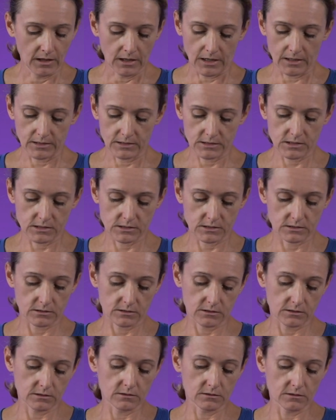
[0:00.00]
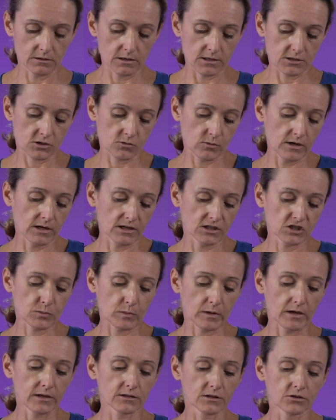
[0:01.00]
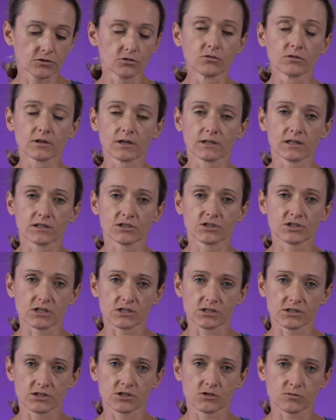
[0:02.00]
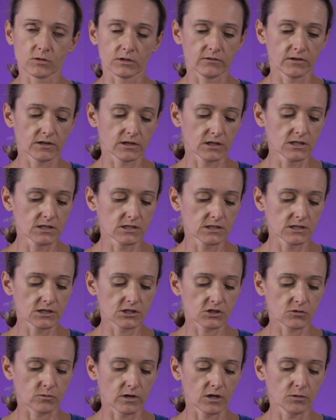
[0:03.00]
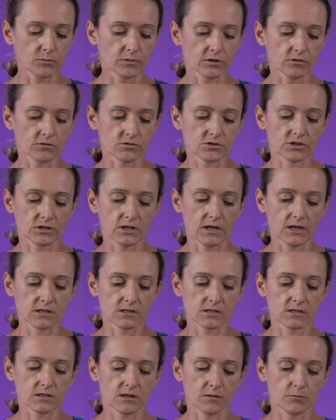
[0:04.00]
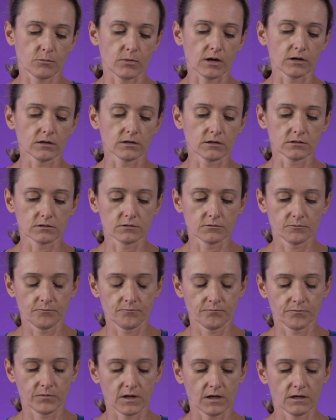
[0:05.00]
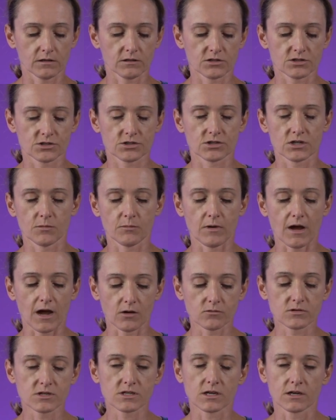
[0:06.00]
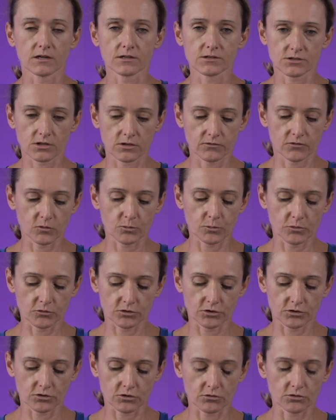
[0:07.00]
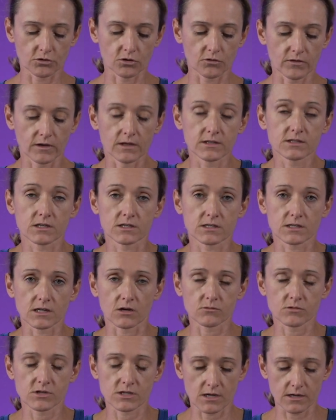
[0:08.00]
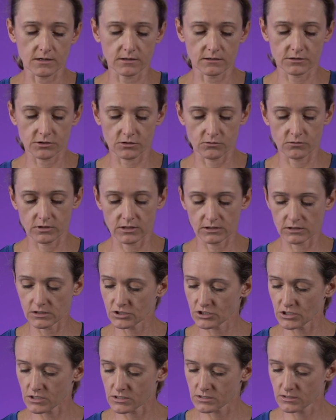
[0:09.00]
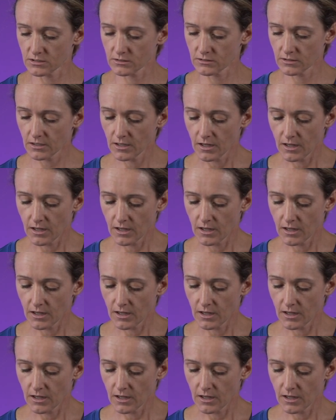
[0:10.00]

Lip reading: I as well explained that you can adjust this one very easily as well because it has the buckle and the strap outside, so if you put it on your face it's outside, so you can adjust it.